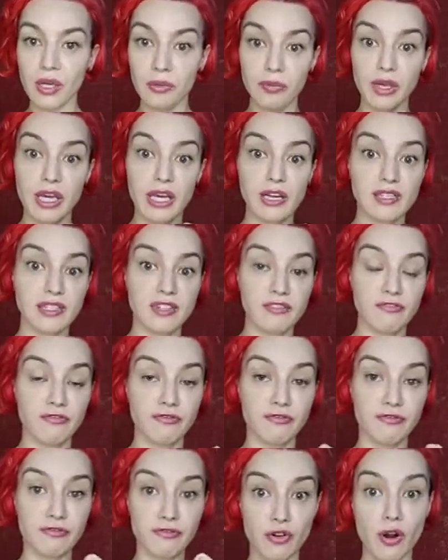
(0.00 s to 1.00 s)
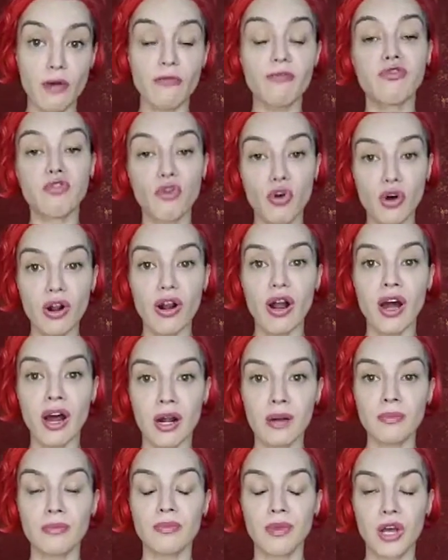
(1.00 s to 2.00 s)
because from
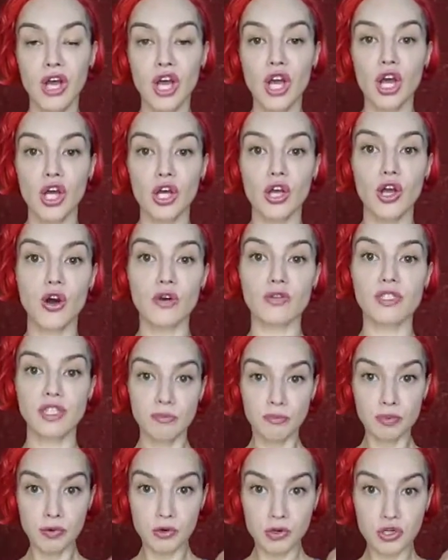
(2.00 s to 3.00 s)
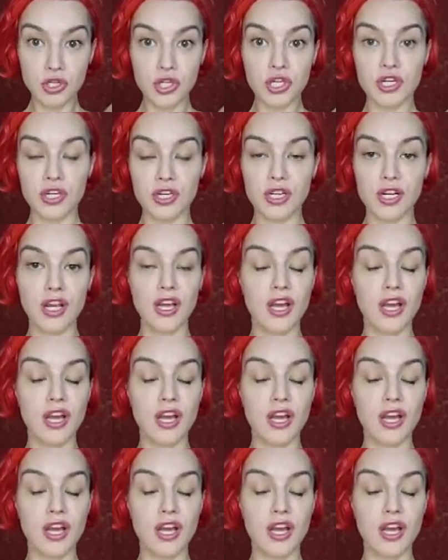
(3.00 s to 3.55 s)
forearm goes the push,